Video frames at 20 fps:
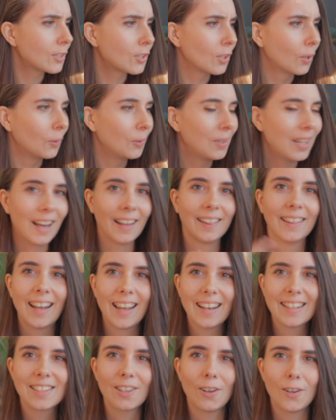So yeah,
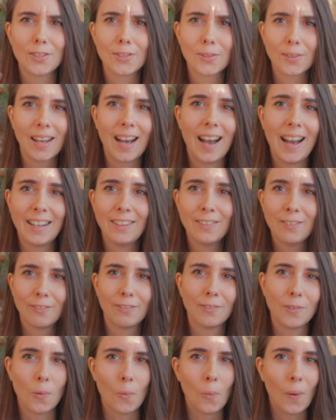that is also kind
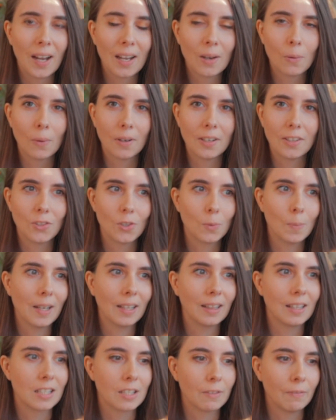of why I wanted to
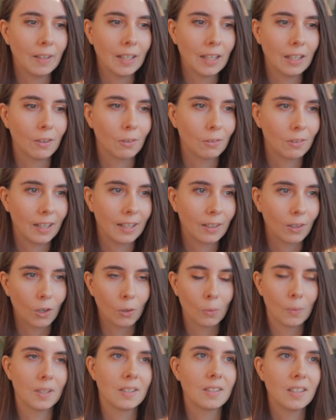make this video. Like,
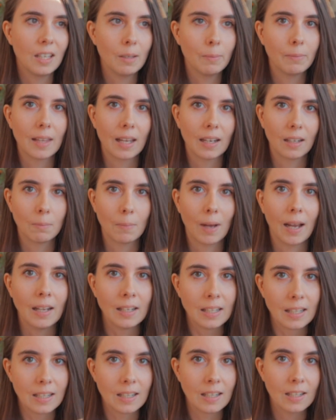always keep that in
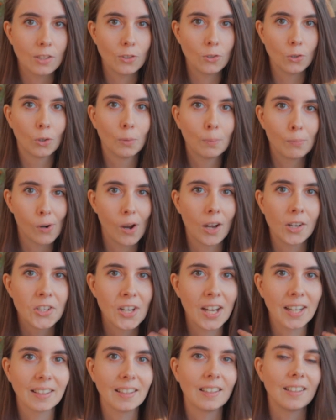mind. It is your
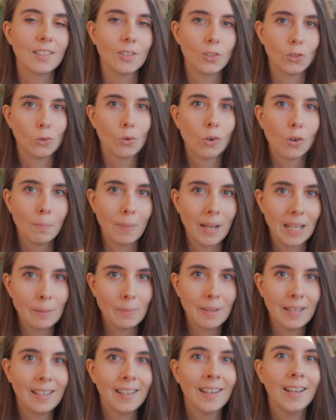project, it is your
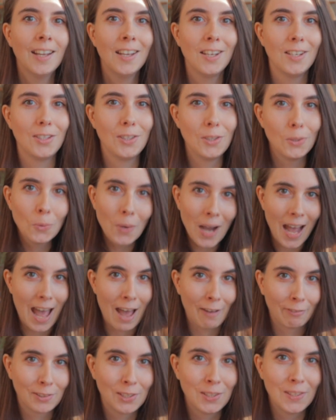baby. You
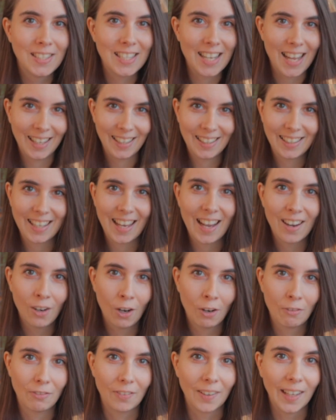have to take care
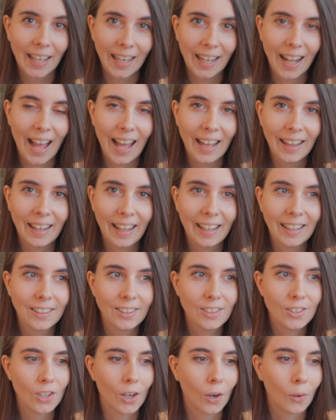of it, and
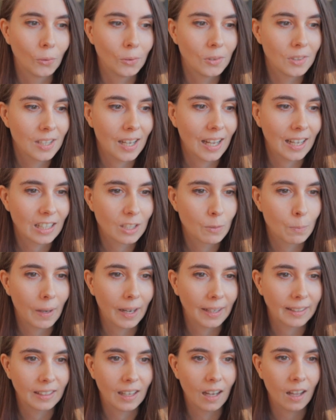like, don't
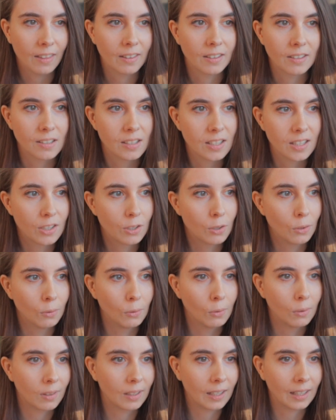expect others
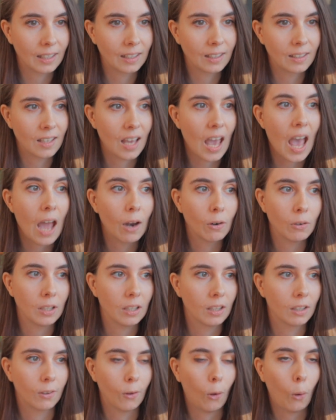to like
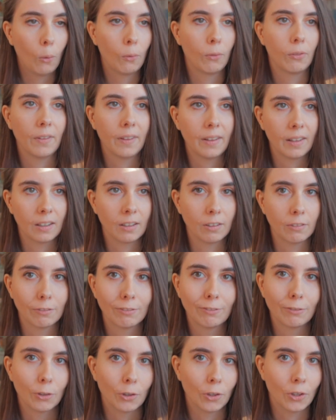carry the whole thing
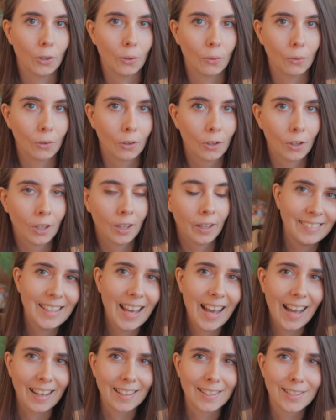for you.
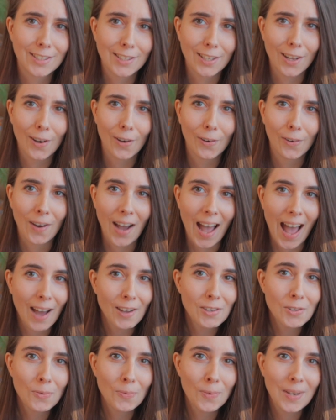Yeah, so
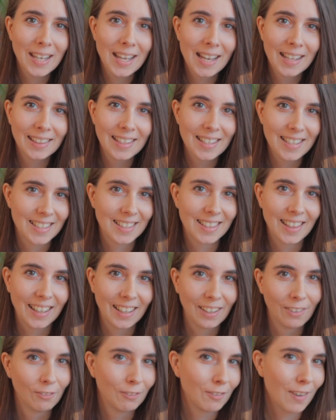how did we get this
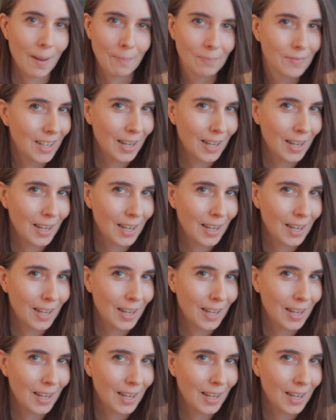thing wrapped